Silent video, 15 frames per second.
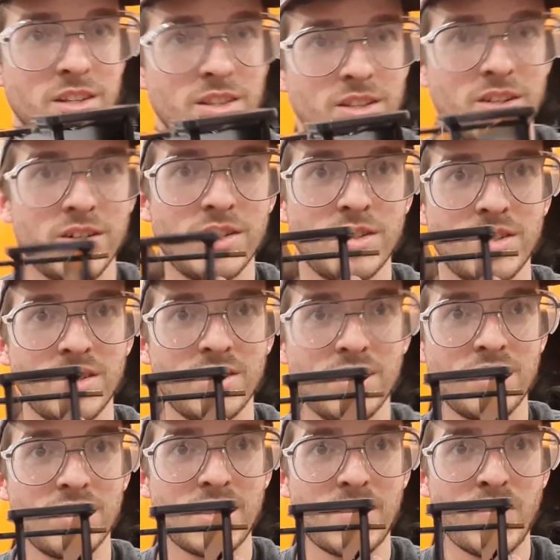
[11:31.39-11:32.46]
There's
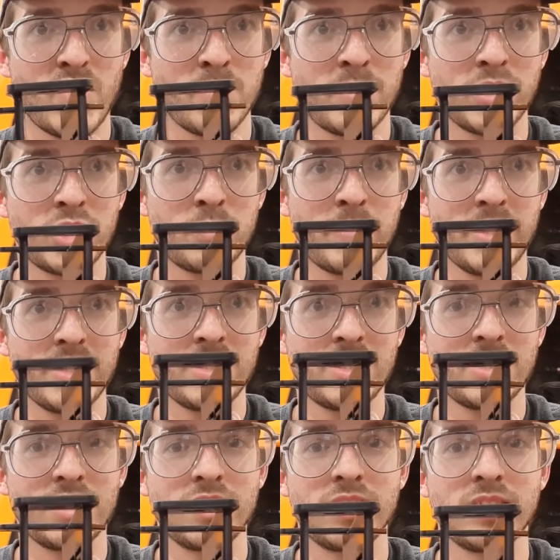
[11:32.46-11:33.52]
not very much space